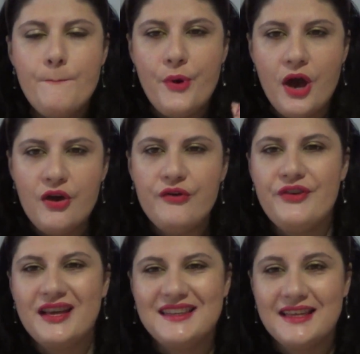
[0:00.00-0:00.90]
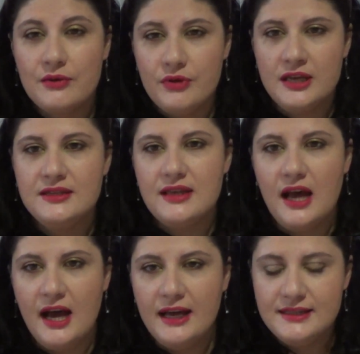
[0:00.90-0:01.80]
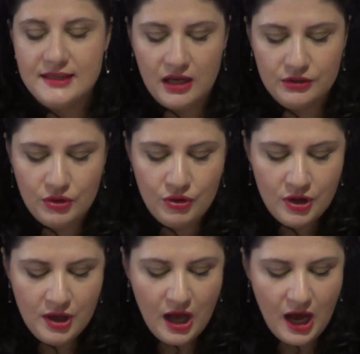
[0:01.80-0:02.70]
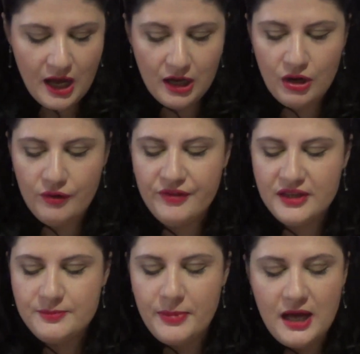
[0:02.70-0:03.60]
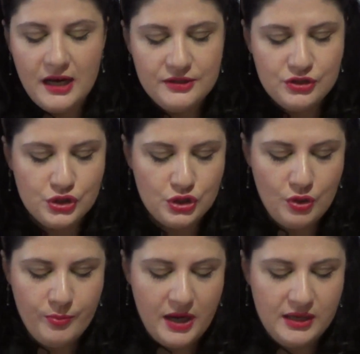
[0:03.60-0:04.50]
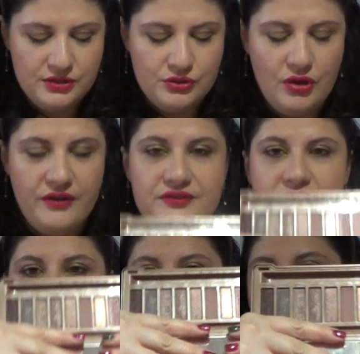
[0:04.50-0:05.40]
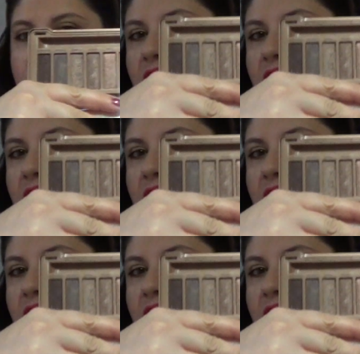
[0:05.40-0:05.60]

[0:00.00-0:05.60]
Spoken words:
perfect crease eyeshadow. I love this palette so much. You have seen it